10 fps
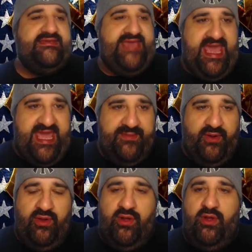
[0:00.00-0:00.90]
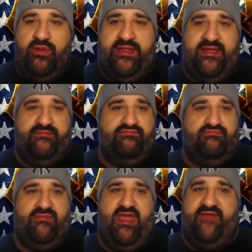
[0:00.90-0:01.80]
cable and
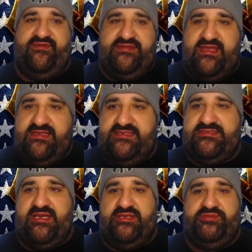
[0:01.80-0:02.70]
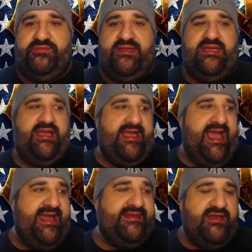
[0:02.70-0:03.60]
everything in this country, I
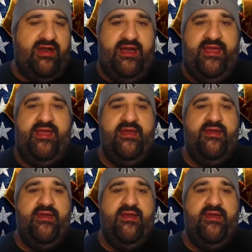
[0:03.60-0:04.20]
had to cut